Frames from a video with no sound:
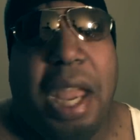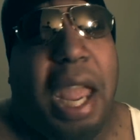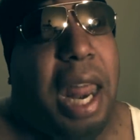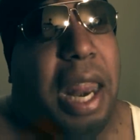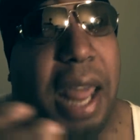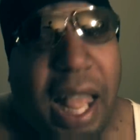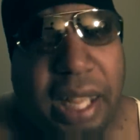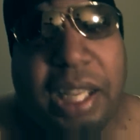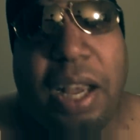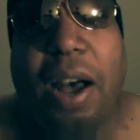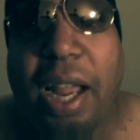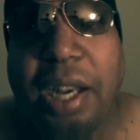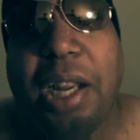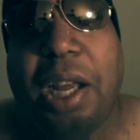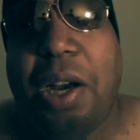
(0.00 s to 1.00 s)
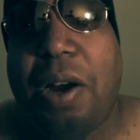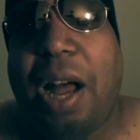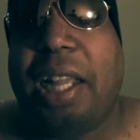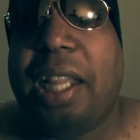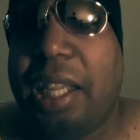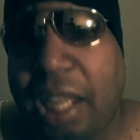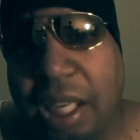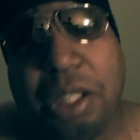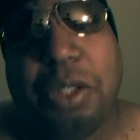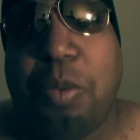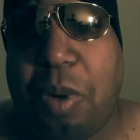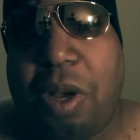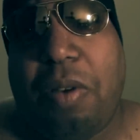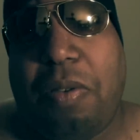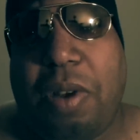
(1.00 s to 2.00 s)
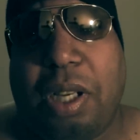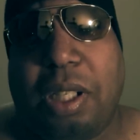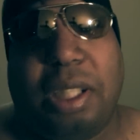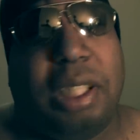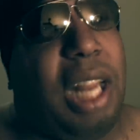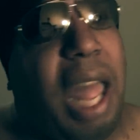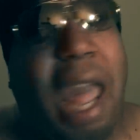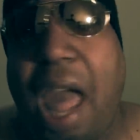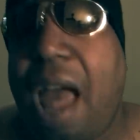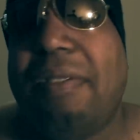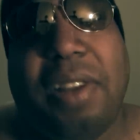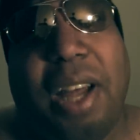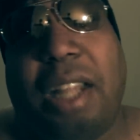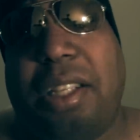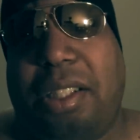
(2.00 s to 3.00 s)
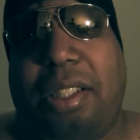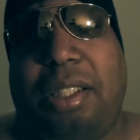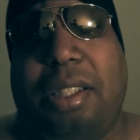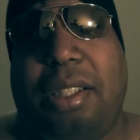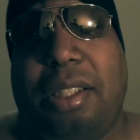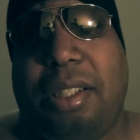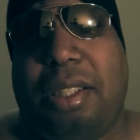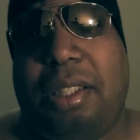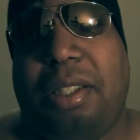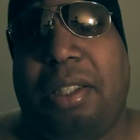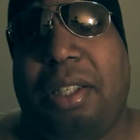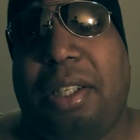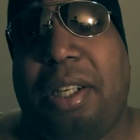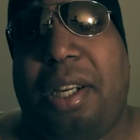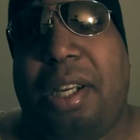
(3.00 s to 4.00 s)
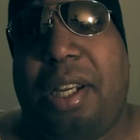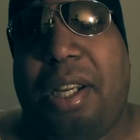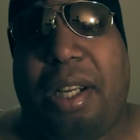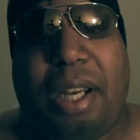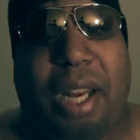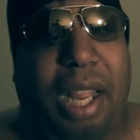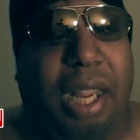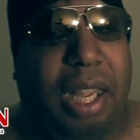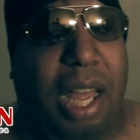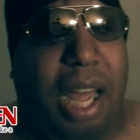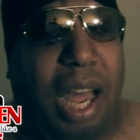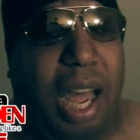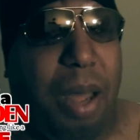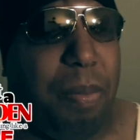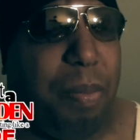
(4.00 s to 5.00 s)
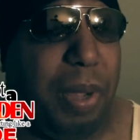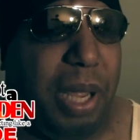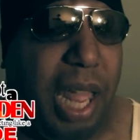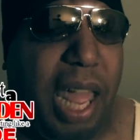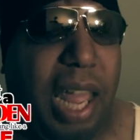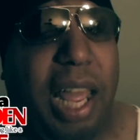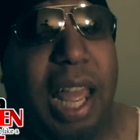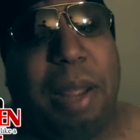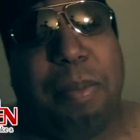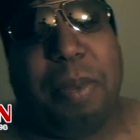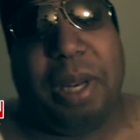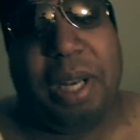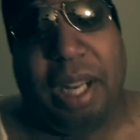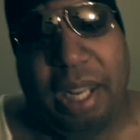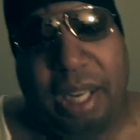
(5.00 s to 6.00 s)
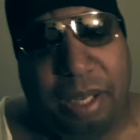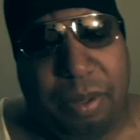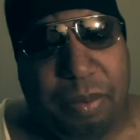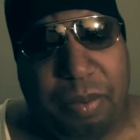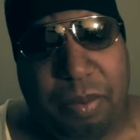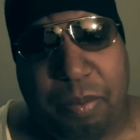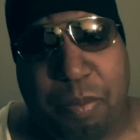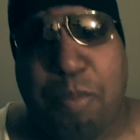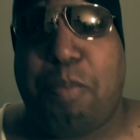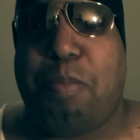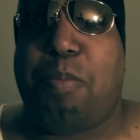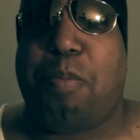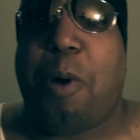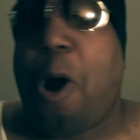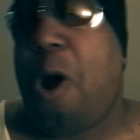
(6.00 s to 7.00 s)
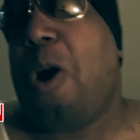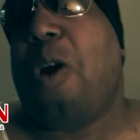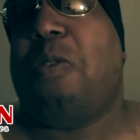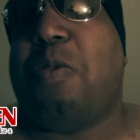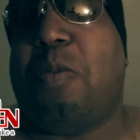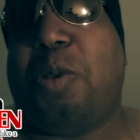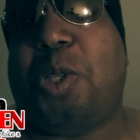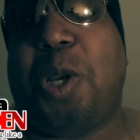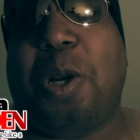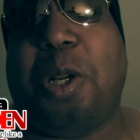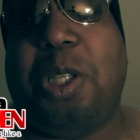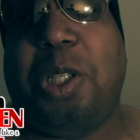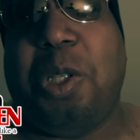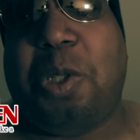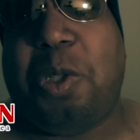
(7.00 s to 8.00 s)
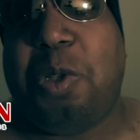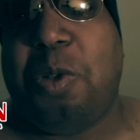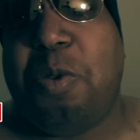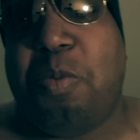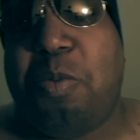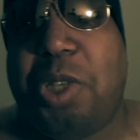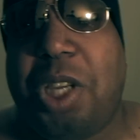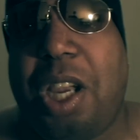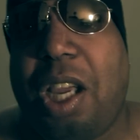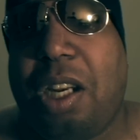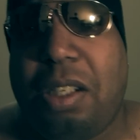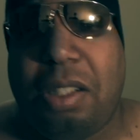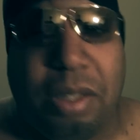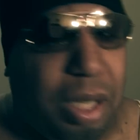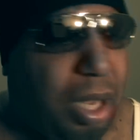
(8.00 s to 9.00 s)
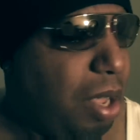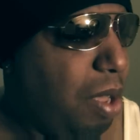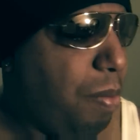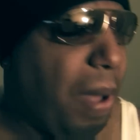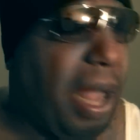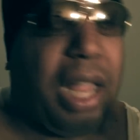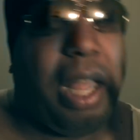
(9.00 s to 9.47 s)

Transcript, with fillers: And that's how I know I can get you motherfuckers, because I have got you. Like, I've been, I've been like barred from certain YouTube channels. My